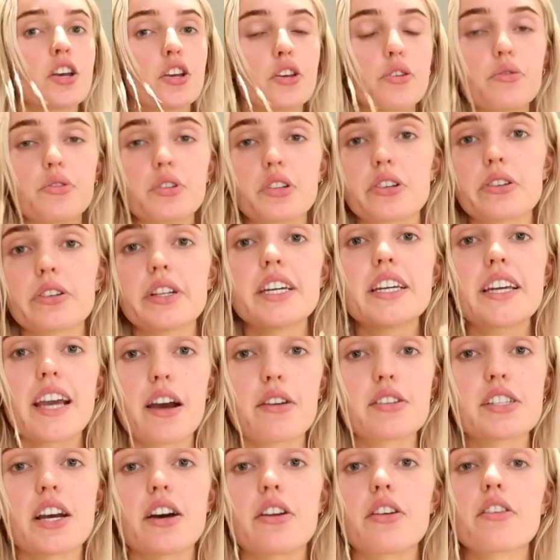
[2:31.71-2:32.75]
You literally
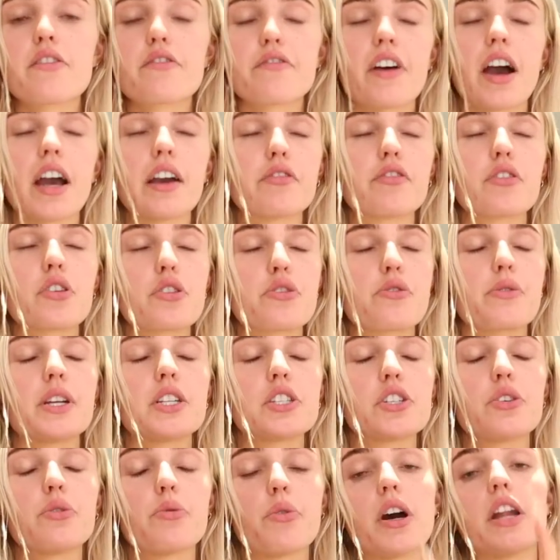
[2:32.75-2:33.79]
count down
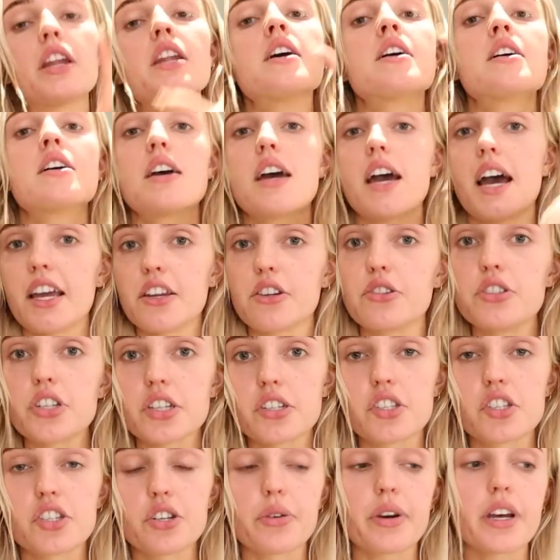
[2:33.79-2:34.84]
5-4-3-2-1, and you
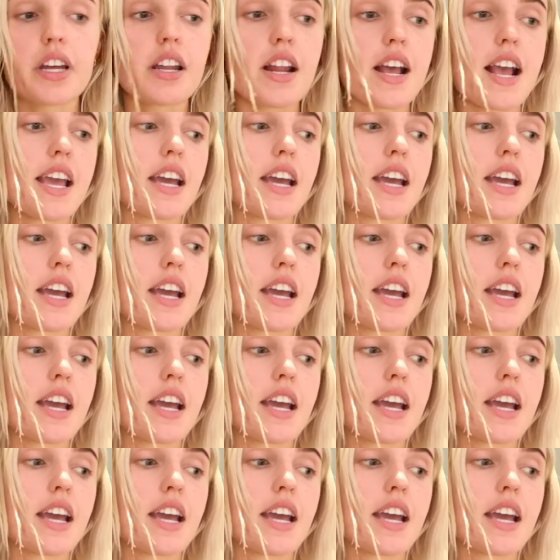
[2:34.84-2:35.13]
just do it.